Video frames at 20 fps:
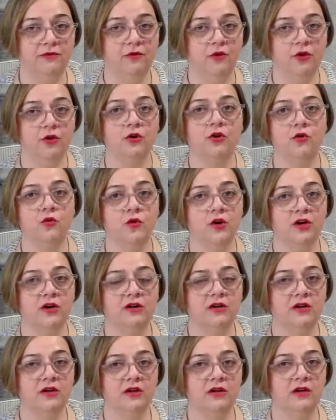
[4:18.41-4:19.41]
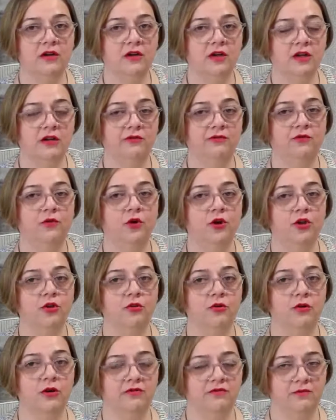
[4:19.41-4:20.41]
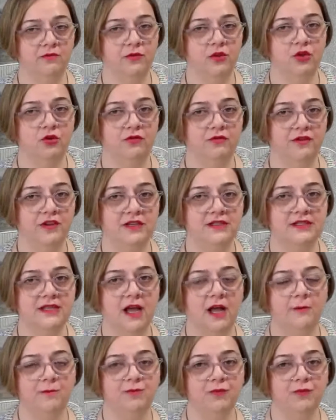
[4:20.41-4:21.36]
for your work for your U visa?